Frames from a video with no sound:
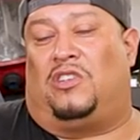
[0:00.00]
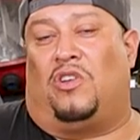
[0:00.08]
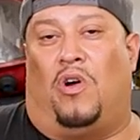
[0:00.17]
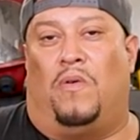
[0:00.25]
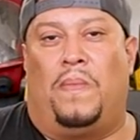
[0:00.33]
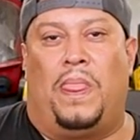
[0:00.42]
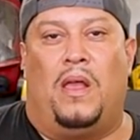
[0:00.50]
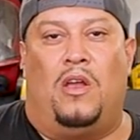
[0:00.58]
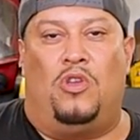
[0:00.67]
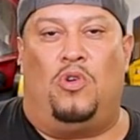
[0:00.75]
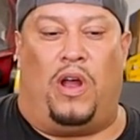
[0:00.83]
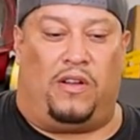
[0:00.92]
So.
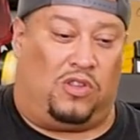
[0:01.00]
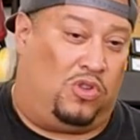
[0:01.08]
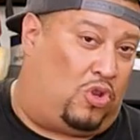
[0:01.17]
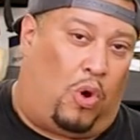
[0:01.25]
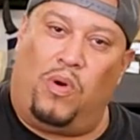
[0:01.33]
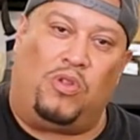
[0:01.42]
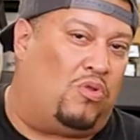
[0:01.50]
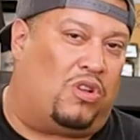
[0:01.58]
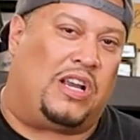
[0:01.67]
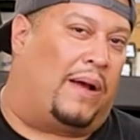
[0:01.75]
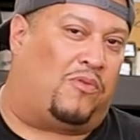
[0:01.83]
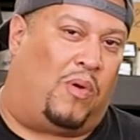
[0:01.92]
You don't want to do the
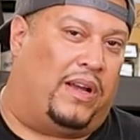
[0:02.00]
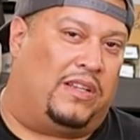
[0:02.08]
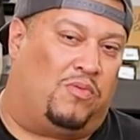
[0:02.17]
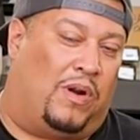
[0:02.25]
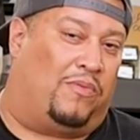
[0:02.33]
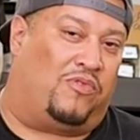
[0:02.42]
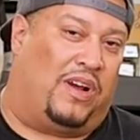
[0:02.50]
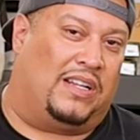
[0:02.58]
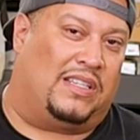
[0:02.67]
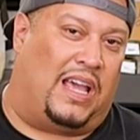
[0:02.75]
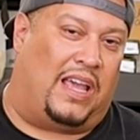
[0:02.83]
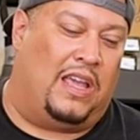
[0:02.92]
job twice, is what I'm trying to
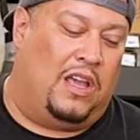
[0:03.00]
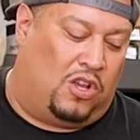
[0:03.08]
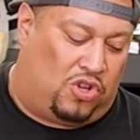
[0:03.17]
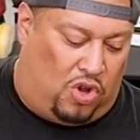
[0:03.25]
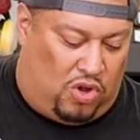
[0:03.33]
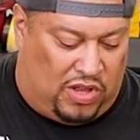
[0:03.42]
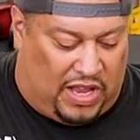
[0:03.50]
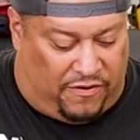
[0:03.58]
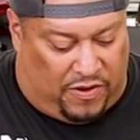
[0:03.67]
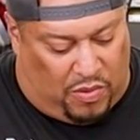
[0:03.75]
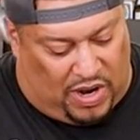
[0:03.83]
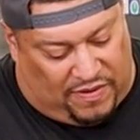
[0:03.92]
say. So you
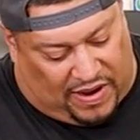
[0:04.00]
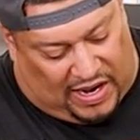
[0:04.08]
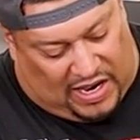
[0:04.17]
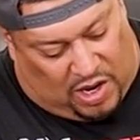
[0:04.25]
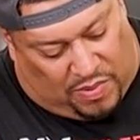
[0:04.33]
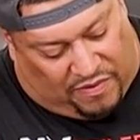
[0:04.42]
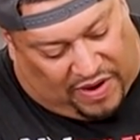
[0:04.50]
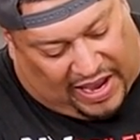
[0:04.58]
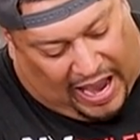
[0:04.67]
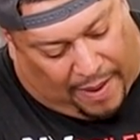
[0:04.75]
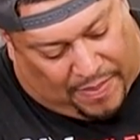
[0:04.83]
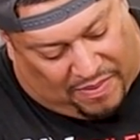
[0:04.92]
definitely want to leave a little bit of a
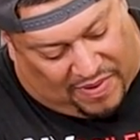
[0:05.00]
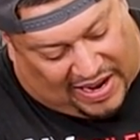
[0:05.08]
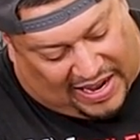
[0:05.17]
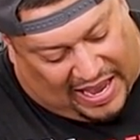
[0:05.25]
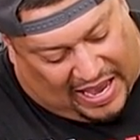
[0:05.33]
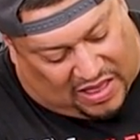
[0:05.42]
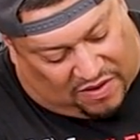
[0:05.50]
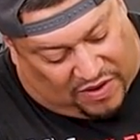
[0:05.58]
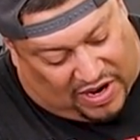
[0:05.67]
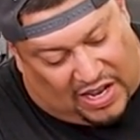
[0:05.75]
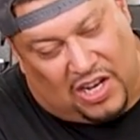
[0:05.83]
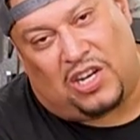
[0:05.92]
gap, maybe like an eighth of
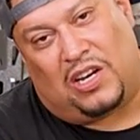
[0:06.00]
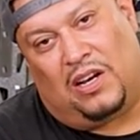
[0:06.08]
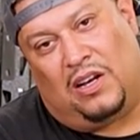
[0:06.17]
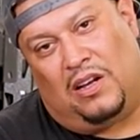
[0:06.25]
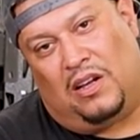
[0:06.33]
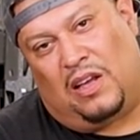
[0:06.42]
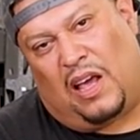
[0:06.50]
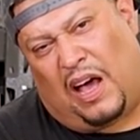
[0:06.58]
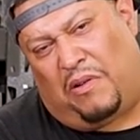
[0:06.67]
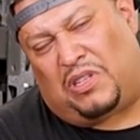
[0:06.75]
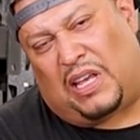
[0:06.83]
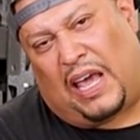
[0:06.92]
an inch. I
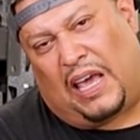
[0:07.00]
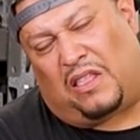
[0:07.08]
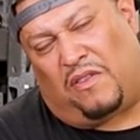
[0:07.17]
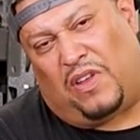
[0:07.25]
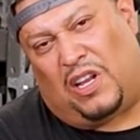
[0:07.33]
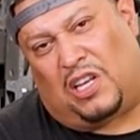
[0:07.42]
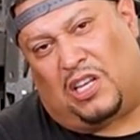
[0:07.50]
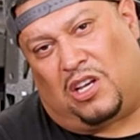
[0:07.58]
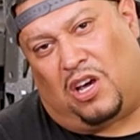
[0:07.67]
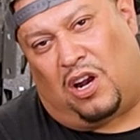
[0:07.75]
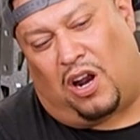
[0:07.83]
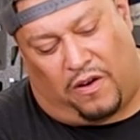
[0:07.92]
would say an eighth of an inch is
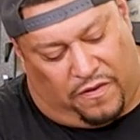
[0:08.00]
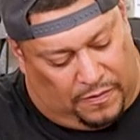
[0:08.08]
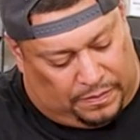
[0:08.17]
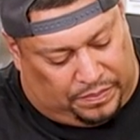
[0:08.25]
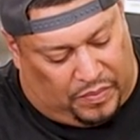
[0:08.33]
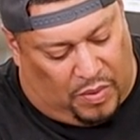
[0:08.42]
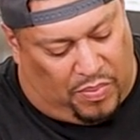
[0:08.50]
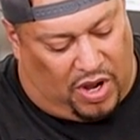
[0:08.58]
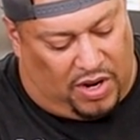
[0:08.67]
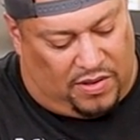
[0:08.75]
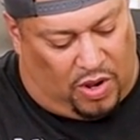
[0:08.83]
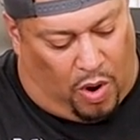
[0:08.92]
good enough,
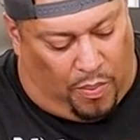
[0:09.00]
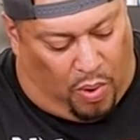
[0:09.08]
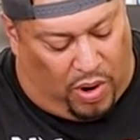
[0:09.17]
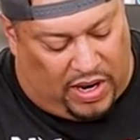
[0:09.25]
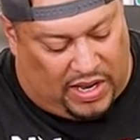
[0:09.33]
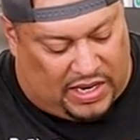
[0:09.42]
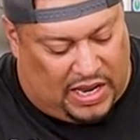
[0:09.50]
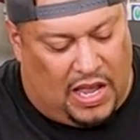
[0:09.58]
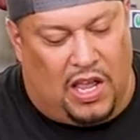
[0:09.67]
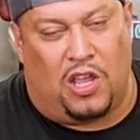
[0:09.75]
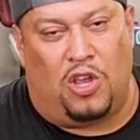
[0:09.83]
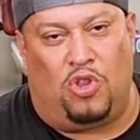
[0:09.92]
but the whole point is
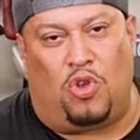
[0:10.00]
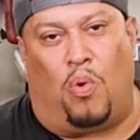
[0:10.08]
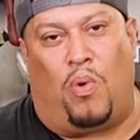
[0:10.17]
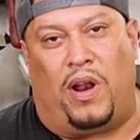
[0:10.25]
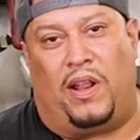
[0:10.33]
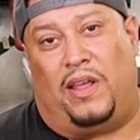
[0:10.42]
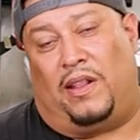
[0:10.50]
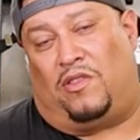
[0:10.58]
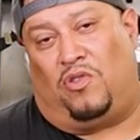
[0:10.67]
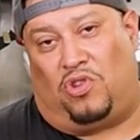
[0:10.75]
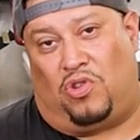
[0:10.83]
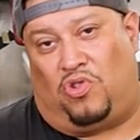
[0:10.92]
you don't want it
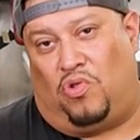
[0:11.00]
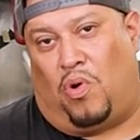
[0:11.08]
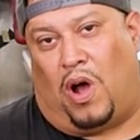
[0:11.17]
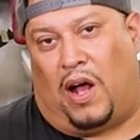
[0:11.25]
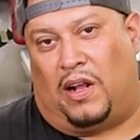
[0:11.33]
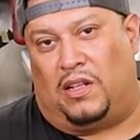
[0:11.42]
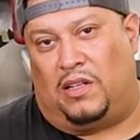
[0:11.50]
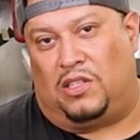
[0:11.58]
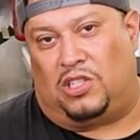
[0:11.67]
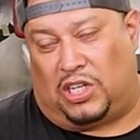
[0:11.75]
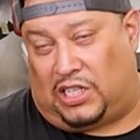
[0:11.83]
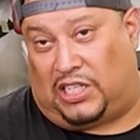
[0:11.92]
to, to uh,
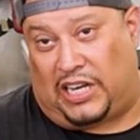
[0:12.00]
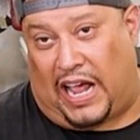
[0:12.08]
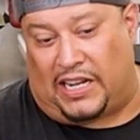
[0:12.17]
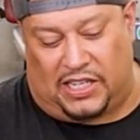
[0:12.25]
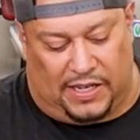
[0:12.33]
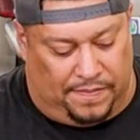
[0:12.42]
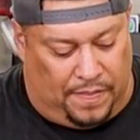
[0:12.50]
touch the chassis.